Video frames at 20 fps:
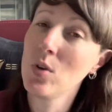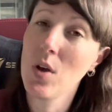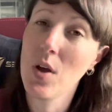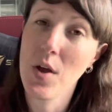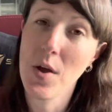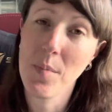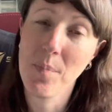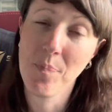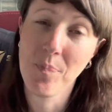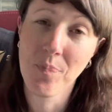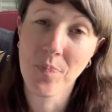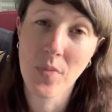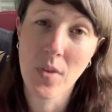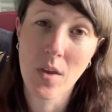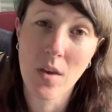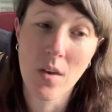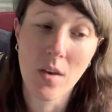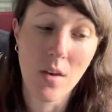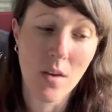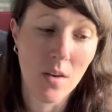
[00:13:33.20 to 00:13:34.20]
um,
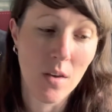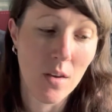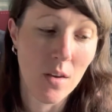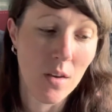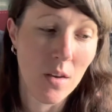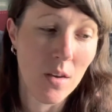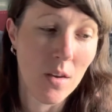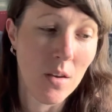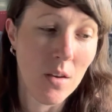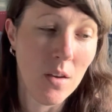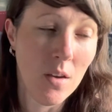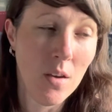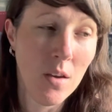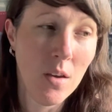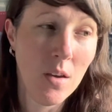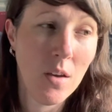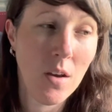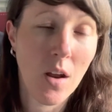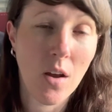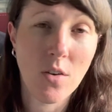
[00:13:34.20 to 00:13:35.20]

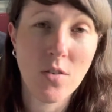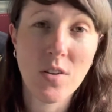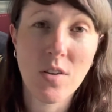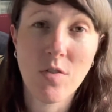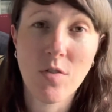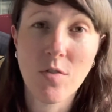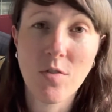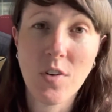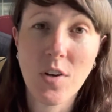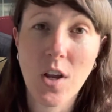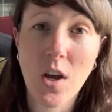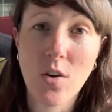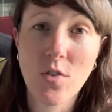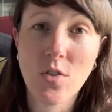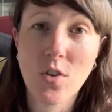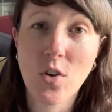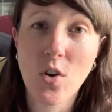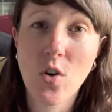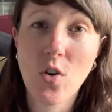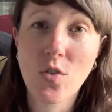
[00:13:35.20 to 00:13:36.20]
you know, different videos
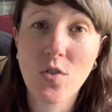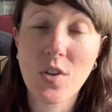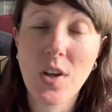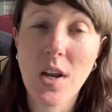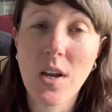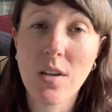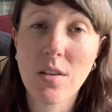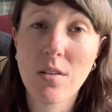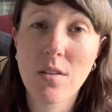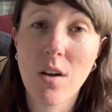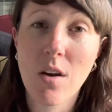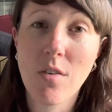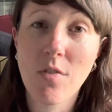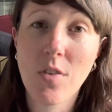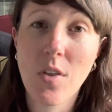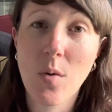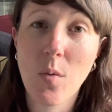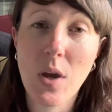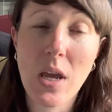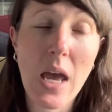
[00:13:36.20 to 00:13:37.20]
and content and stuff
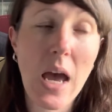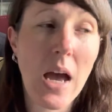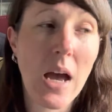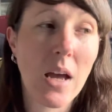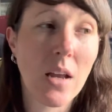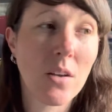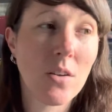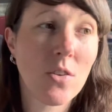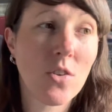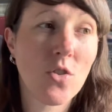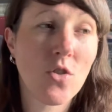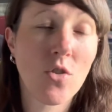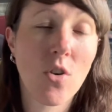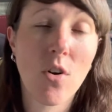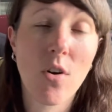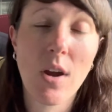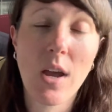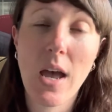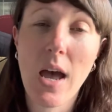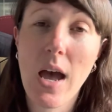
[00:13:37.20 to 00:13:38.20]
that we can to
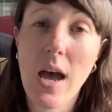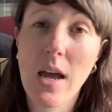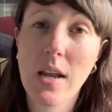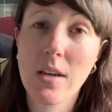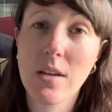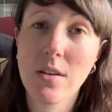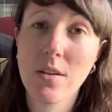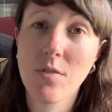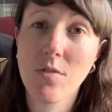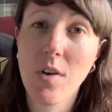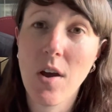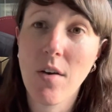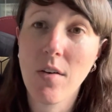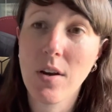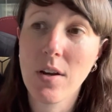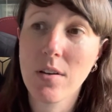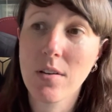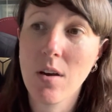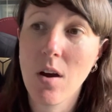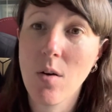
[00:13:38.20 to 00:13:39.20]
try and vary
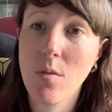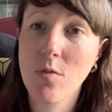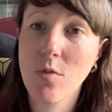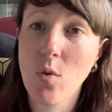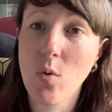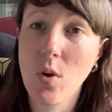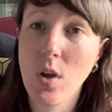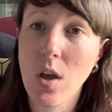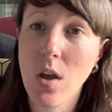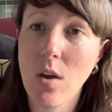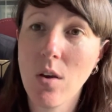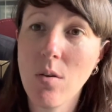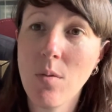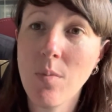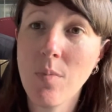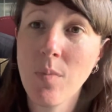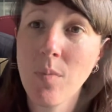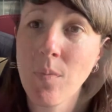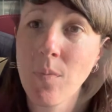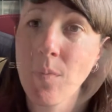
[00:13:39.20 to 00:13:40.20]
it up for you.
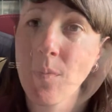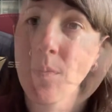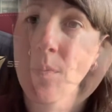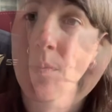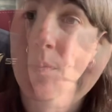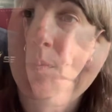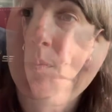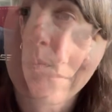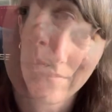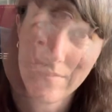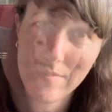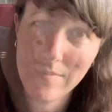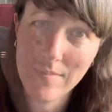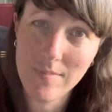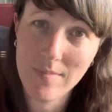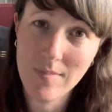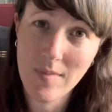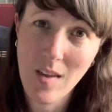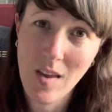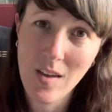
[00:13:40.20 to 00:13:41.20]

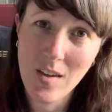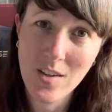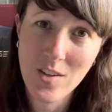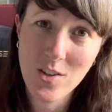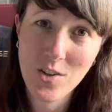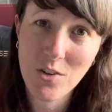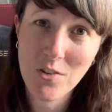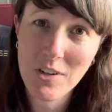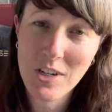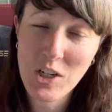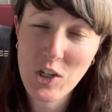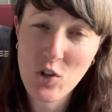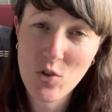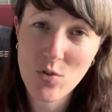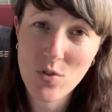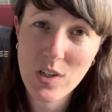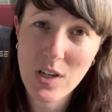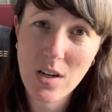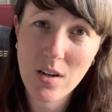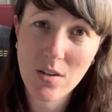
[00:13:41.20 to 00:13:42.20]
Sorry,
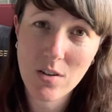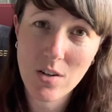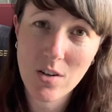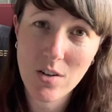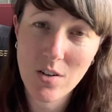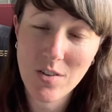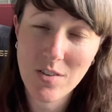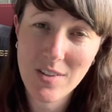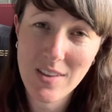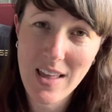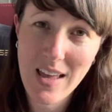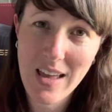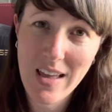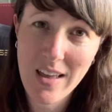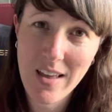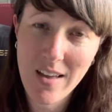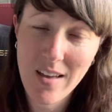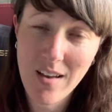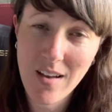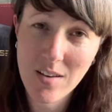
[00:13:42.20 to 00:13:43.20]
short interlude
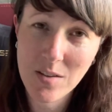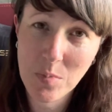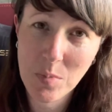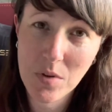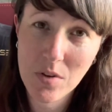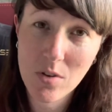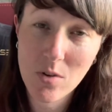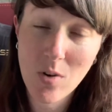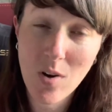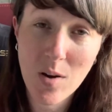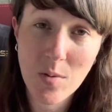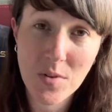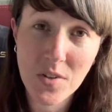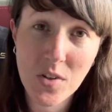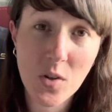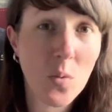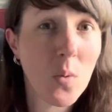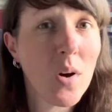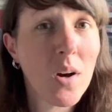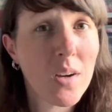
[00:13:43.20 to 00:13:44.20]
there. Husband thought I was
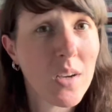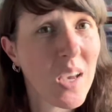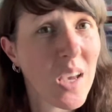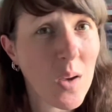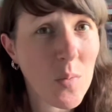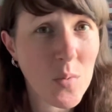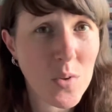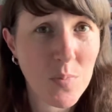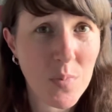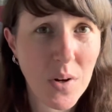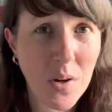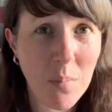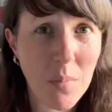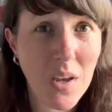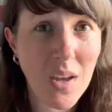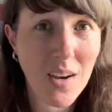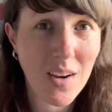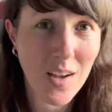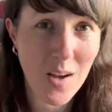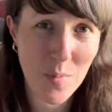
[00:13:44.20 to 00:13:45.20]
still working and was bringing
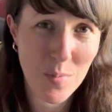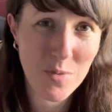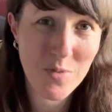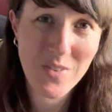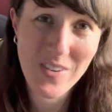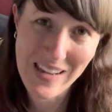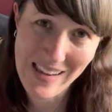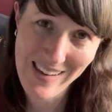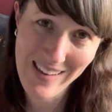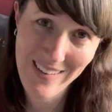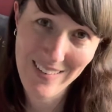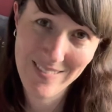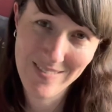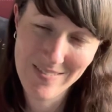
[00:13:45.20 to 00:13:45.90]
me in a cup of tea.